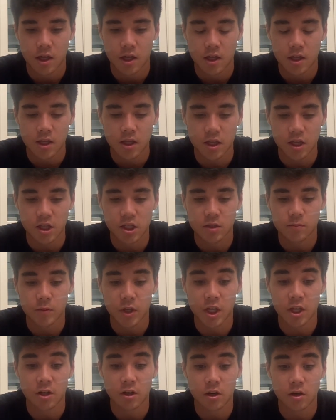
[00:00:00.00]
is
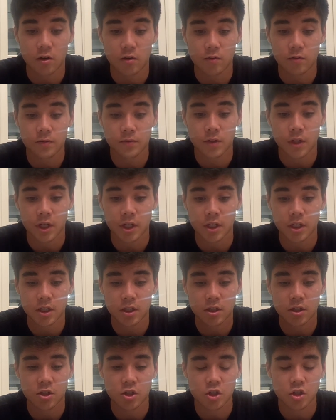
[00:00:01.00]
made of Flyknit
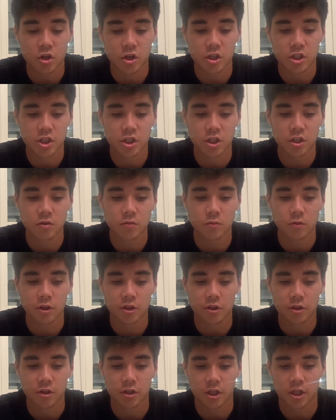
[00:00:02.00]
construction
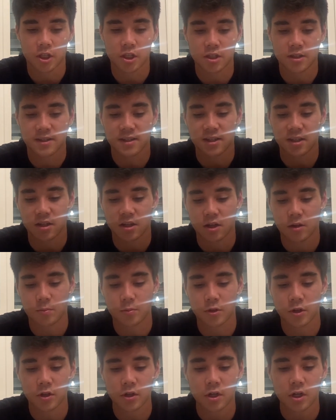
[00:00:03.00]
with a Nike skin
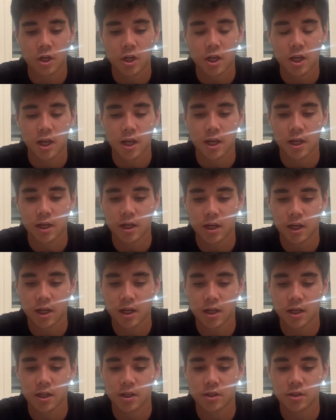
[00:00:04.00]
upper, and it
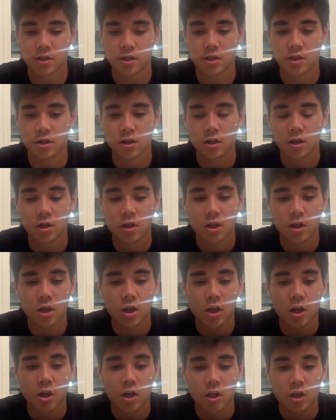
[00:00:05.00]
has
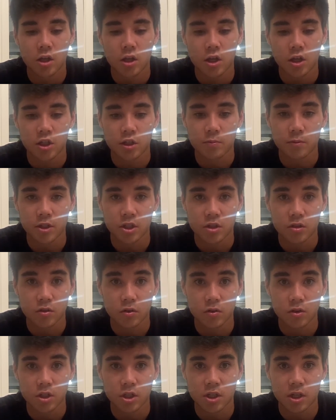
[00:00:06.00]
a split sole
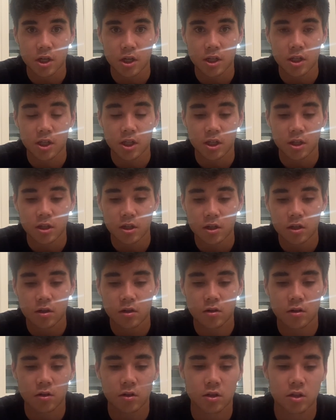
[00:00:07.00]
design here
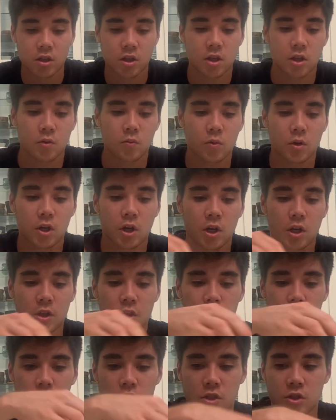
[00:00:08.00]
where
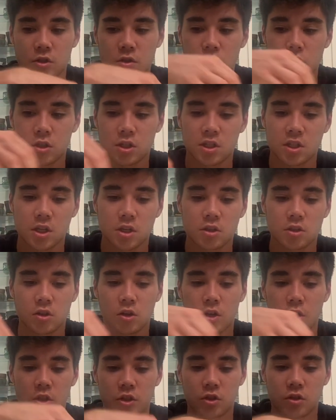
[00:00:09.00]
the studs
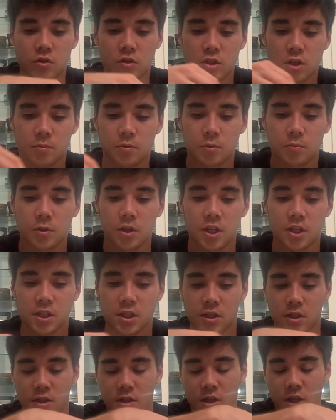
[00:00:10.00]
are in two separate places.
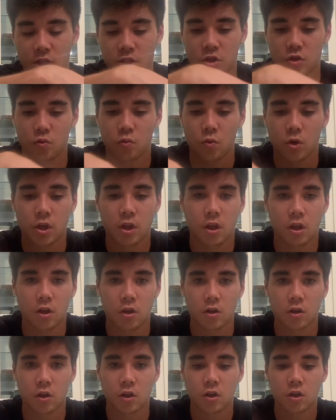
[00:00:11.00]
It's not just one
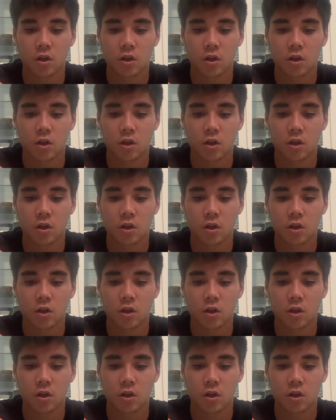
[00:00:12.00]
long